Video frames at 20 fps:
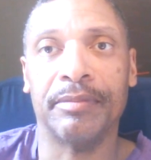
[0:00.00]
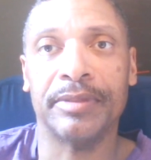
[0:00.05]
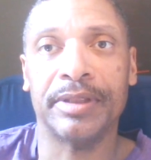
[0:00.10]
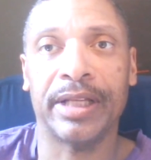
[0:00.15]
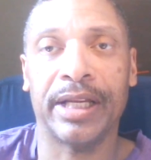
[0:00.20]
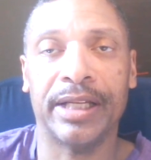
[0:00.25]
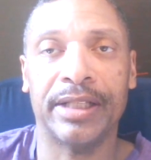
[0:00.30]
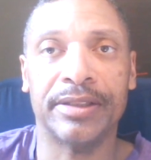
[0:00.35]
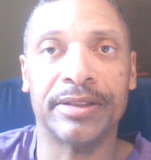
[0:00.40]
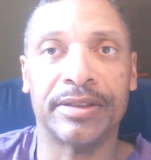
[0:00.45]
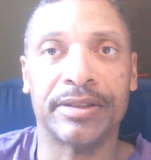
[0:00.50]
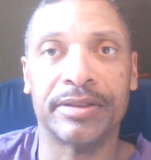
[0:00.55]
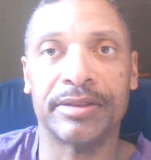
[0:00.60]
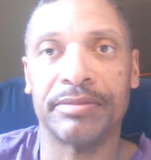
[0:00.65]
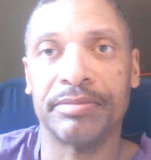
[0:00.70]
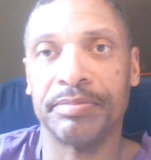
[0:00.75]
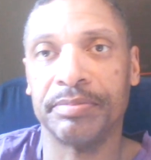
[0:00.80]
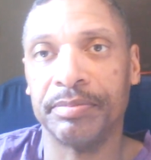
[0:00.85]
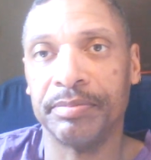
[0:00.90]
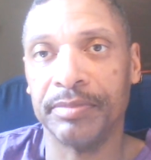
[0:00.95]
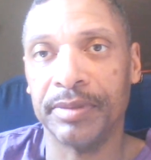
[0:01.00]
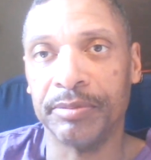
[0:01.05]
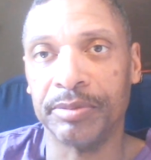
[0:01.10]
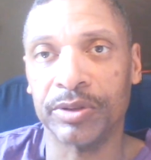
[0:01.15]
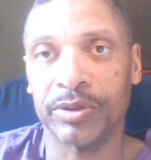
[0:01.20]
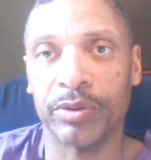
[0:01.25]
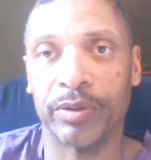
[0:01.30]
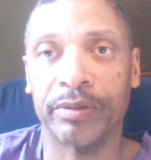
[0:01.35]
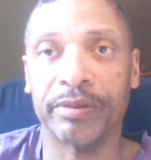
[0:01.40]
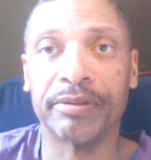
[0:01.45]
Hence, it
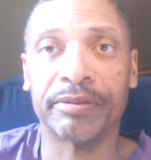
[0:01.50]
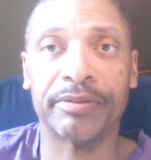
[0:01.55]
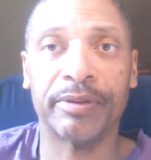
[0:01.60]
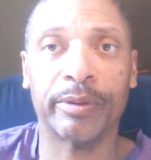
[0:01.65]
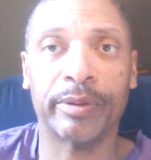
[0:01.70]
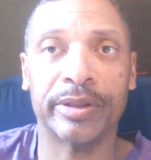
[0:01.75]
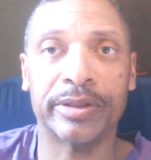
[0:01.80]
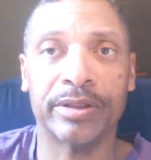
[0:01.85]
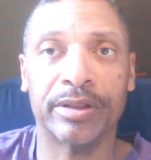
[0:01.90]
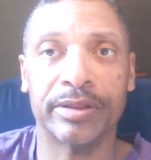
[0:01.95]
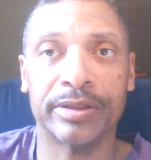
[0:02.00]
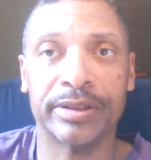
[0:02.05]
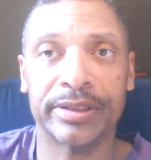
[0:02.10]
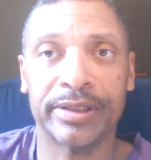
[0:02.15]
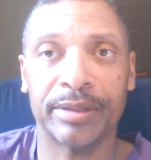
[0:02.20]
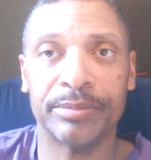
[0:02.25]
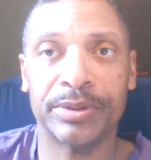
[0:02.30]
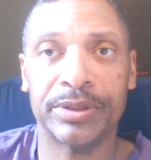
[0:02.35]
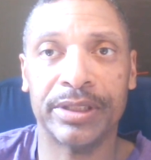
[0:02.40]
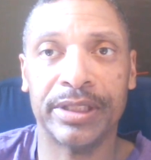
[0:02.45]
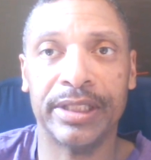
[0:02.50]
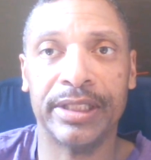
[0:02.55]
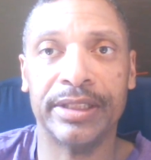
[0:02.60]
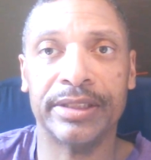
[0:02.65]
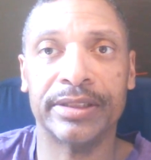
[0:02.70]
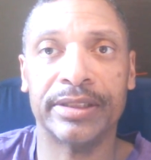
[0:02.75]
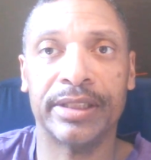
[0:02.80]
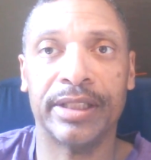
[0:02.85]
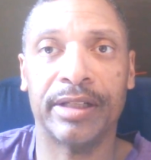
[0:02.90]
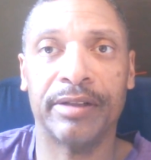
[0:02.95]
was sort of a focus on
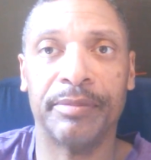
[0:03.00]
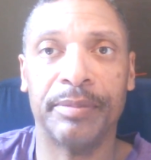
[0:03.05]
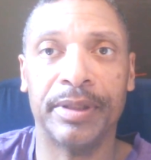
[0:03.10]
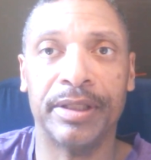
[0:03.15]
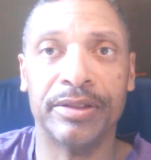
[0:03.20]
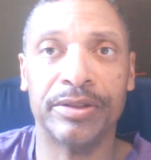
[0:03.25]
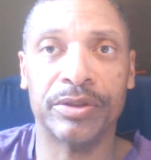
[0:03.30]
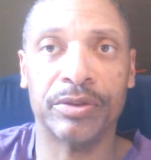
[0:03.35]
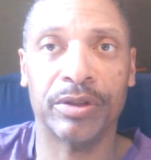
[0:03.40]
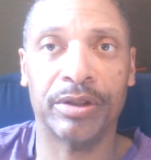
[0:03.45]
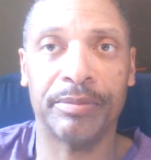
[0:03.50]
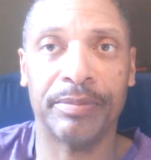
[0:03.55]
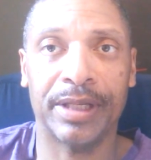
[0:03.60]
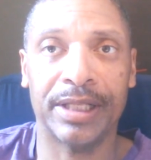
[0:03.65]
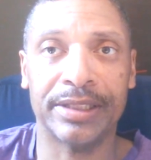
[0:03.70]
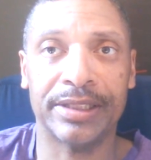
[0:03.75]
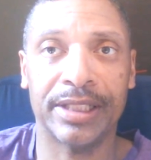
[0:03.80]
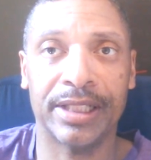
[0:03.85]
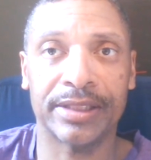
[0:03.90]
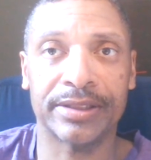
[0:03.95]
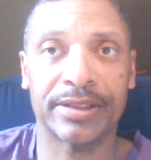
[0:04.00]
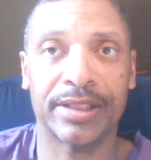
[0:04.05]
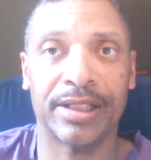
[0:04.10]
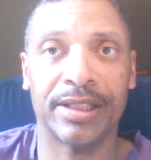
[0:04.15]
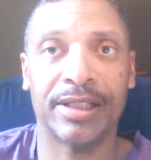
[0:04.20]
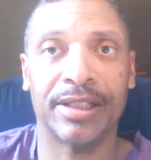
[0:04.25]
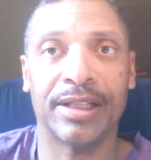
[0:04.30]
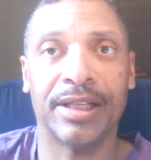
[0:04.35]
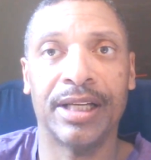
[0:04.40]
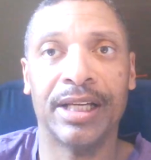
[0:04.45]
subsidies that have been enjoyed by
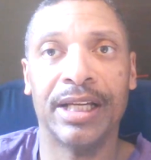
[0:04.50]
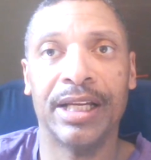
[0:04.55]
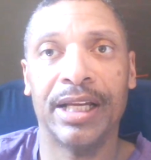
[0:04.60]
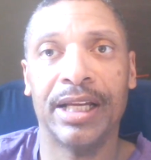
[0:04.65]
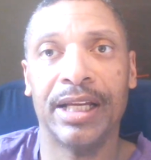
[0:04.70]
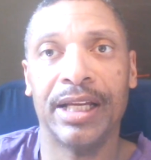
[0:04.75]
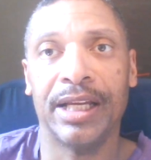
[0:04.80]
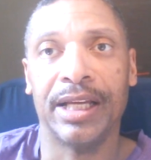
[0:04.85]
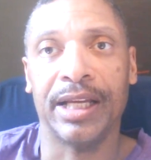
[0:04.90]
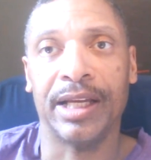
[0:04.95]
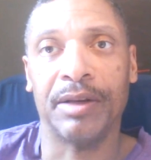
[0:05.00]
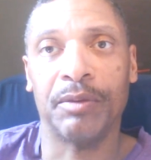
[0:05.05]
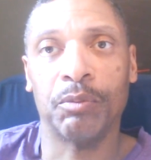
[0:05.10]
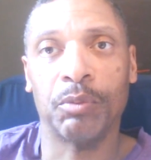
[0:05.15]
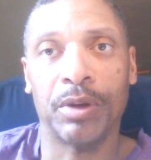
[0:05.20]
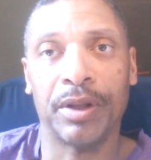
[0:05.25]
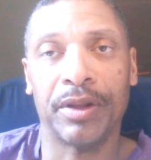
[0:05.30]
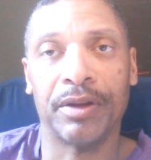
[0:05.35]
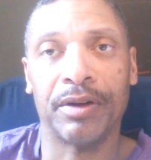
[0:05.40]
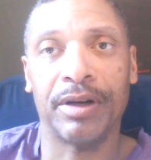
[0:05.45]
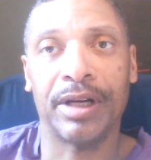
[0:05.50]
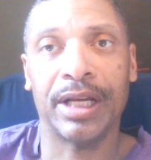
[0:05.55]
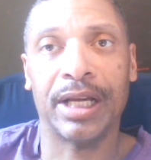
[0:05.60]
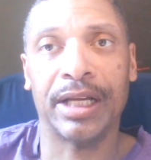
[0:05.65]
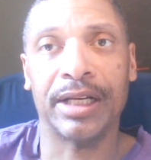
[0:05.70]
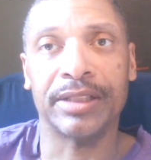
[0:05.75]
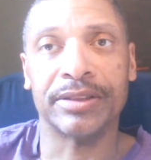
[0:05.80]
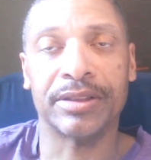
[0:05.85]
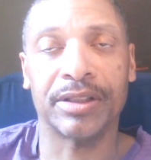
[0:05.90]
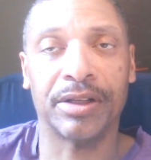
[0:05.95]
Tesla, and whether or
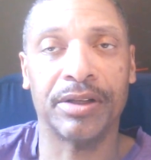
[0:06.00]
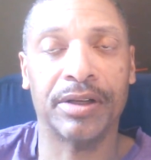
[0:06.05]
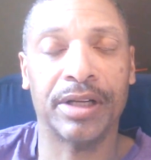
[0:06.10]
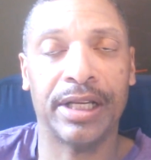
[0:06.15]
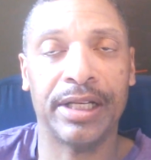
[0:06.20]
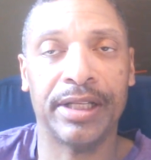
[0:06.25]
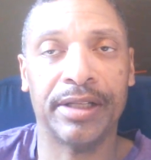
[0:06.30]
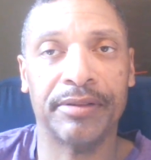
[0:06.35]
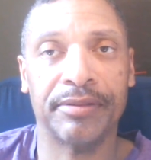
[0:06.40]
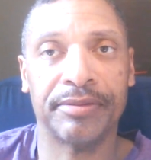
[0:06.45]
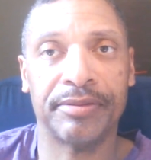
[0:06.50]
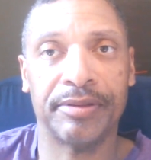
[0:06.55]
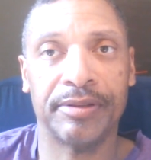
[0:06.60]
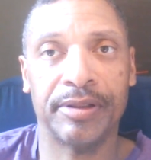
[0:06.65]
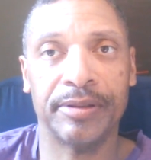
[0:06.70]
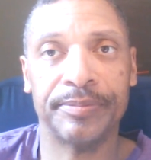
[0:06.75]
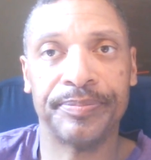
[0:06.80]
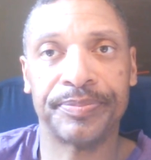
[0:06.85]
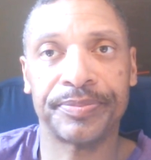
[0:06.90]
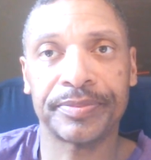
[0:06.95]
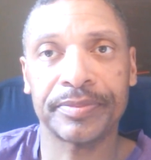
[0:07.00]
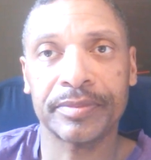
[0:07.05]
not it's a good idea for